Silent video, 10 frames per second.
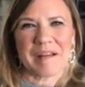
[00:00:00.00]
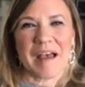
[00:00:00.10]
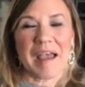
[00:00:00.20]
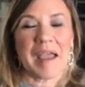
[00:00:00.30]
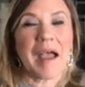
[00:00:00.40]

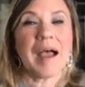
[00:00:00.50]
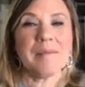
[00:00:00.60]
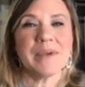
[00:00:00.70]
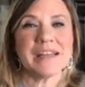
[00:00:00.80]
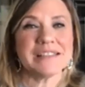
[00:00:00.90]
I, I,
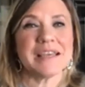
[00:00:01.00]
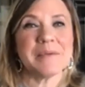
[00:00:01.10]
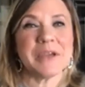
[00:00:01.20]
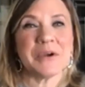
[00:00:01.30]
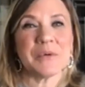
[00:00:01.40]
bet
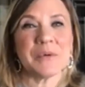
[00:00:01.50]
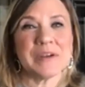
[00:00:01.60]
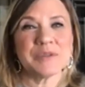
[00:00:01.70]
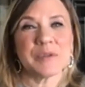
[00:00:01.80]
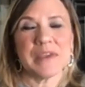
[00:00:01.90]
Sammy
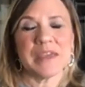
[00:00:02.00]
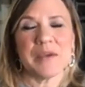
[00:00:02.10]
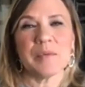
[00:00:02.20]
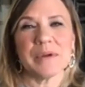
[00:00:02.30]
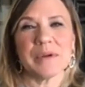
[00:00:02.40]
agrees with
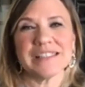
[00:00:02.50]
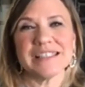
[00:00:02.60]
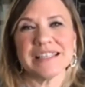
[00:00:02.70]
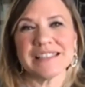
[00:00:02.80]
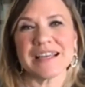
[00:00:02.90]
me when we
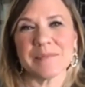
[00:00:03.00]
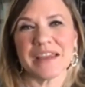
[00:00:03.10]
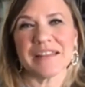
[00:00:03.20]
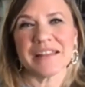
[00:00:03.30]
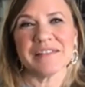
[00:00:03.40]
see
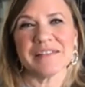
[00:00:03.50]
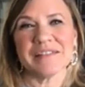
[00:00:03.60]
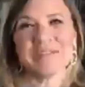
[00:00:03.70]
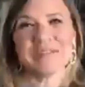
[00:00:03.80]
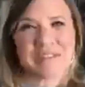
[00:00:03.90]
something
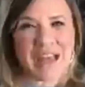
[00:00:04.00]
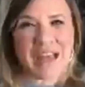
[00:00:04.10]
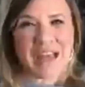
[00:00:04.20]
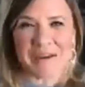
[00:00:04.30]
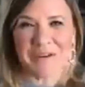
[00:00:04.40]
that's
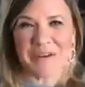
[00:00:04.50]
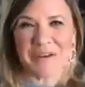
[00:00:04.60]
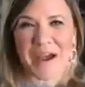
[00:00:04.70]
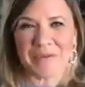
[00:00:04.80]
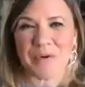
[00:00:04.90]
not fair,
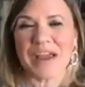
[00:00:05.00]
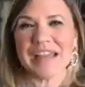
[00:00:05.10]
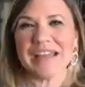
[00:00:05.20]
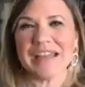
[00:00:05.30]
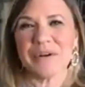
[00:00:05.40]
not
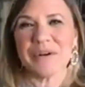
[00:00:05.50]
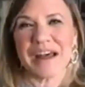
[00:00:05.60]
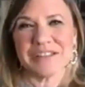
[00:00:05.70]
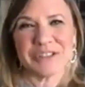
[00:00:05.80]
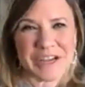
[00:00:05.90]
right, or
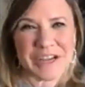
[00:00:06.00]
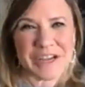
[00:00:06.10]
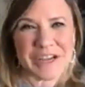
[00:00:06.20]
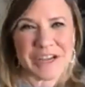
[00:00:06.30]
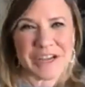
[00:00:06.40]
not
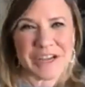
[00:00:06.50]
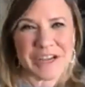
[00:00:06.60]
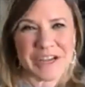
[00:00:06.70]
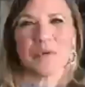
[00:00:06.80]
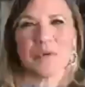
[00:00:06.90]
just,
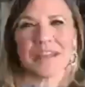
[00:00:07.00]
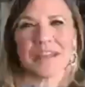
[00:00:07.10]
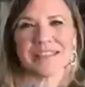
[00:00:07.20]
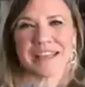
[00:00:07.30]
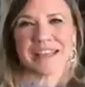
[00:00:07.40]
we're going to
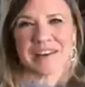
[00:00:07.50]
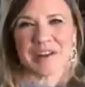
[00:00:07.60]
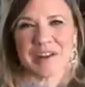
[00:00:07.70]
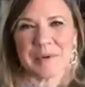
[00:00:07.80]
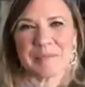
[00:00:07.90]
stand
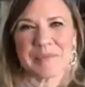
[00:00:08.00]
up.